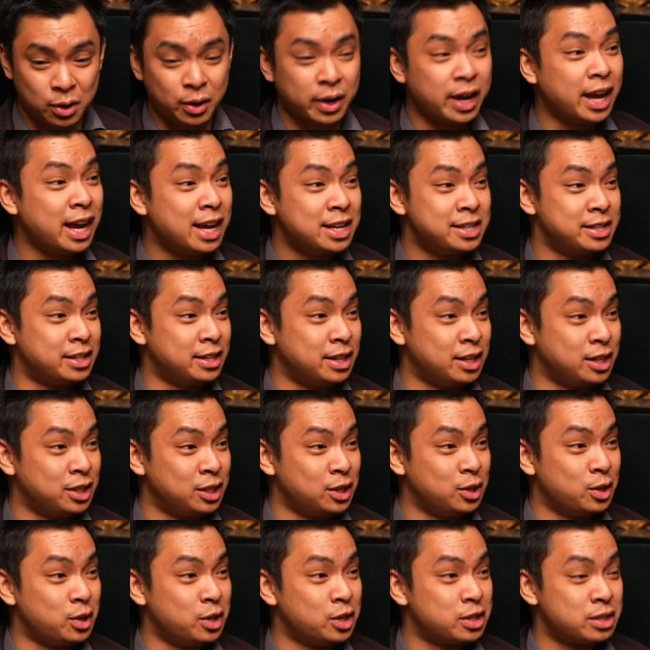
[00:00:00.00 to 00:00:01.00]
easy to
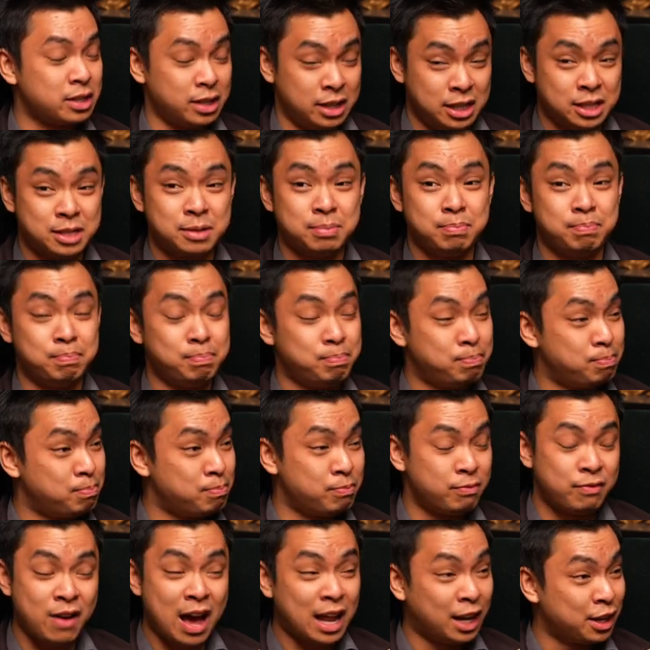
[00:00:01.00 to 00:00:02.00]
use. It's
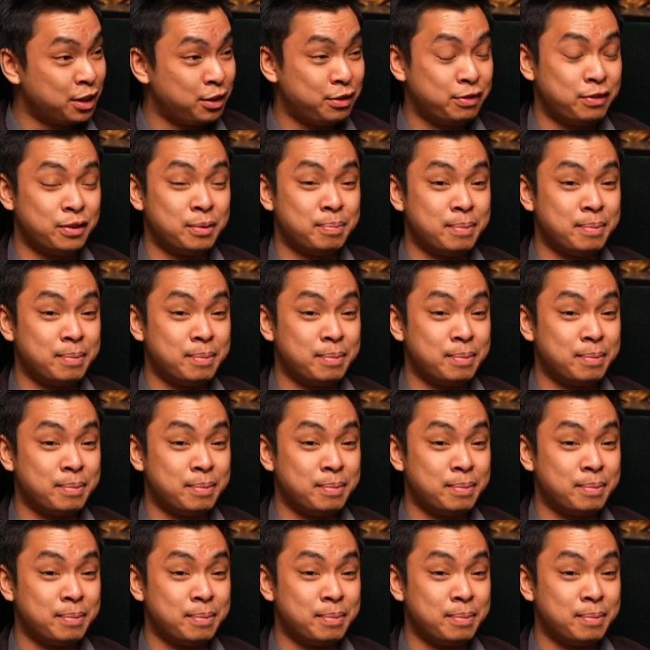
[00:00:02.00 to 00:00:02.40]
value for